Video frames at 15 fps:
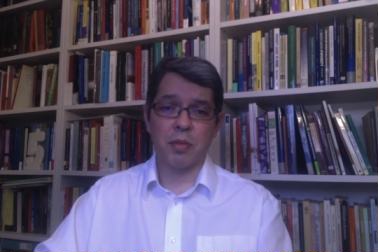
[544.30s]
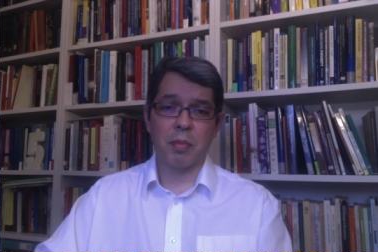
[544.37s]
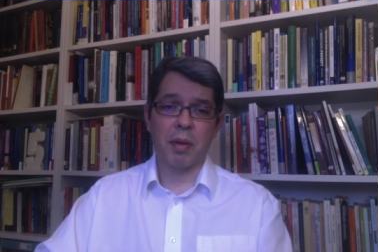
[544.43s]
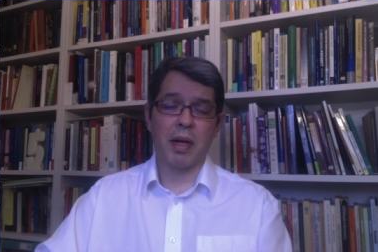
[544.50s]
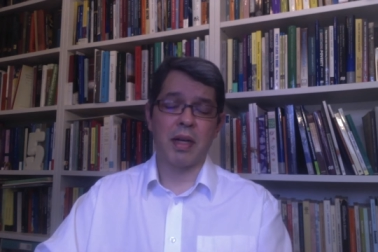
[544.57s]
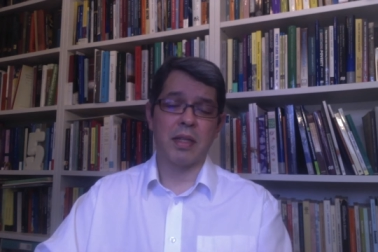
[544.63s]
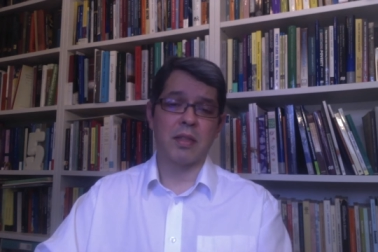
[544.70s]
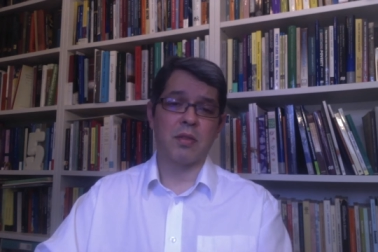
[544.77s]

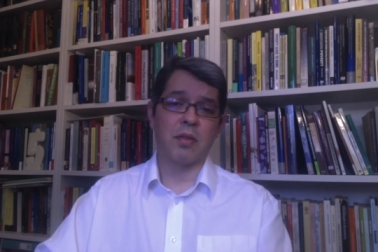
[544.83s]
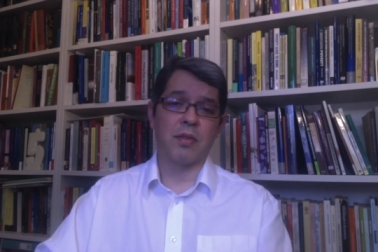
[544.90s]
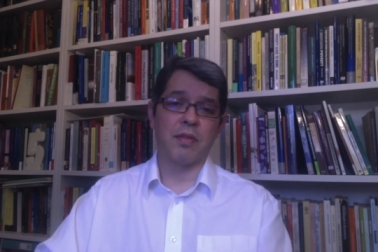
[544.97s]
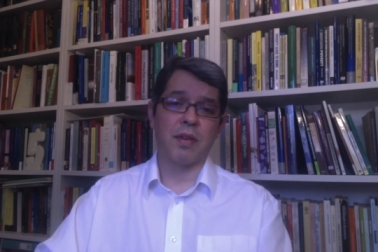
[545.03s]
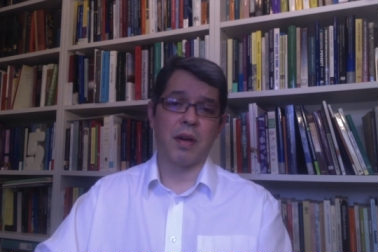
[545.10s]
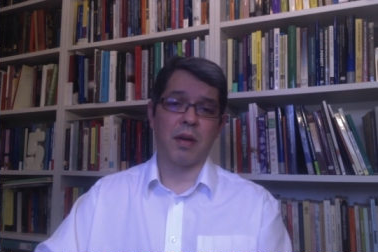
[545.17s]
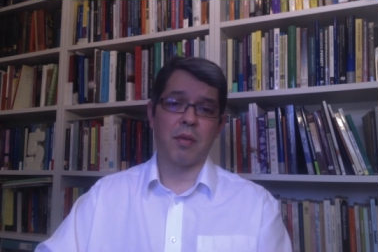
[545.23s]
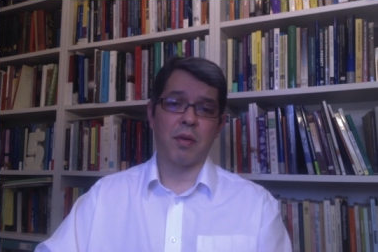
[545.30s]
part of
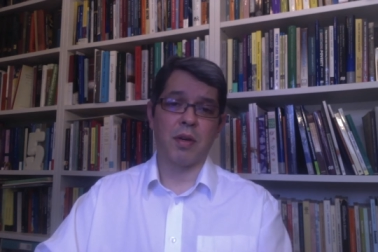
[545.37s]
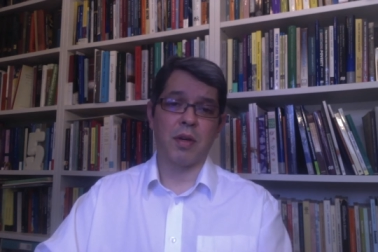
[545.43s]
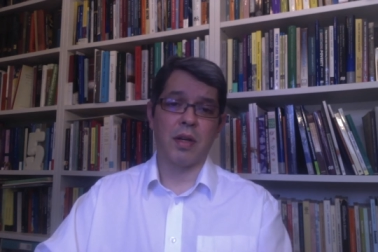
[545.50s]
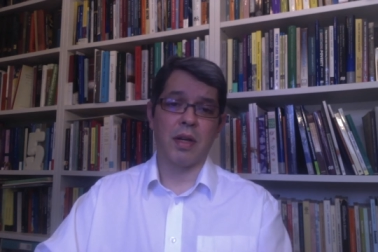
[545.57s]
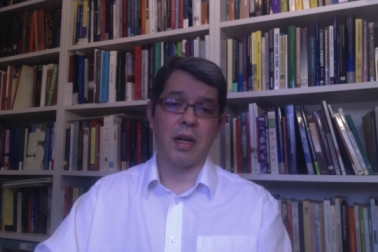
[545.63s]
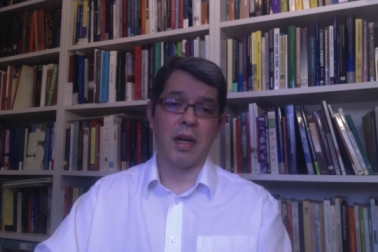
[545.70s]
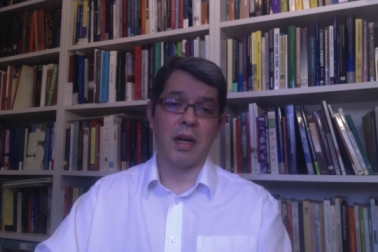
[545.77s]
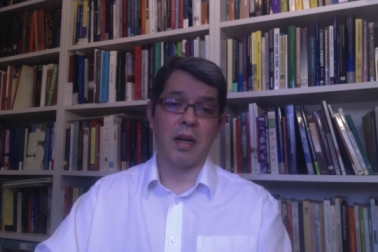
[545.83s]

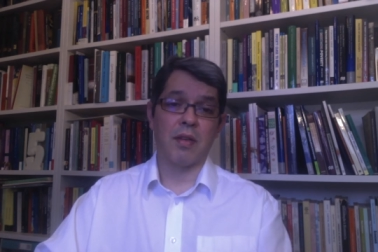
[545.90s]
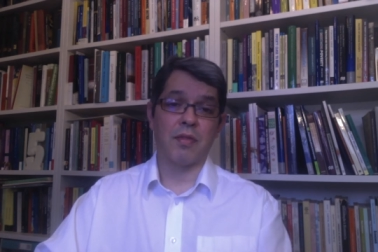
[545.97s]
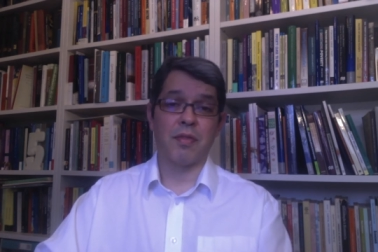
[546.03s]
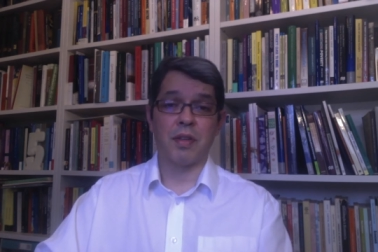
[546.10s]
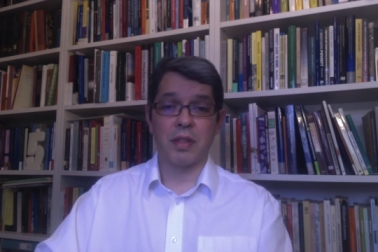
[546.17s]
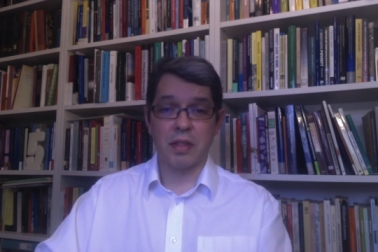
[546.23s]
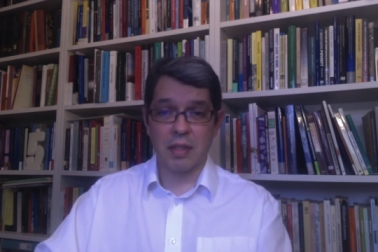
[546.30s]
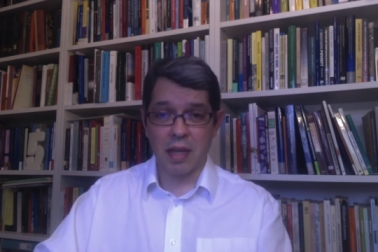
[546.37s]
our
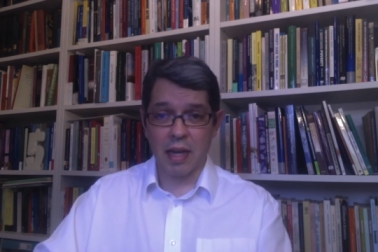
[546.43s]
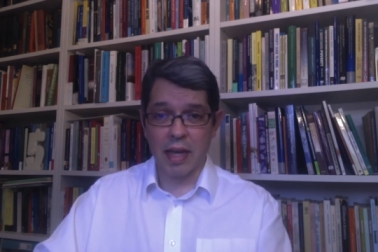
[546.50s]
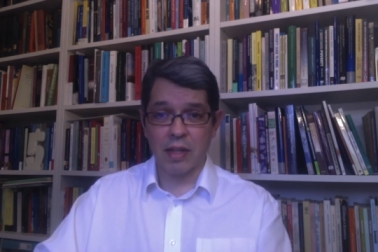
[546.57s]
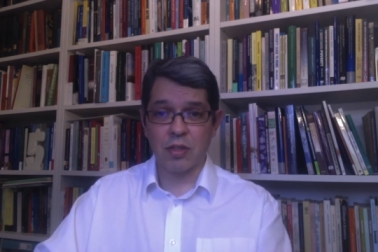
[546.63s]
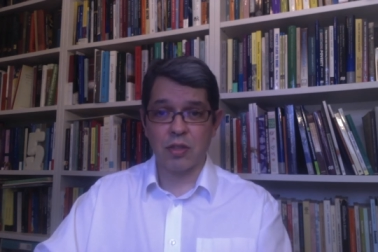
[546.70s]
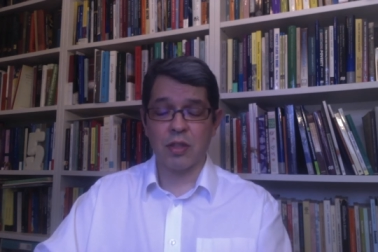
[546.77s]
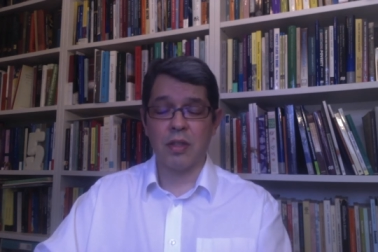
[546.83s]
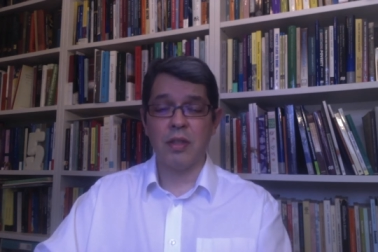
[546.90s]
first
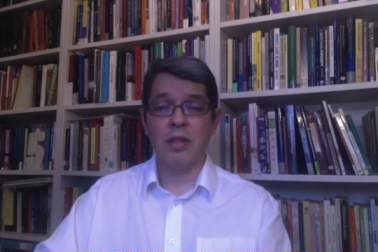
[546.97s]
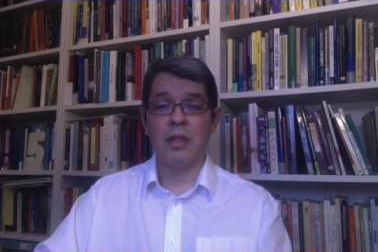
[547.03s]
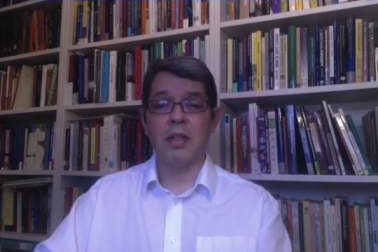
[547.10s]
lecture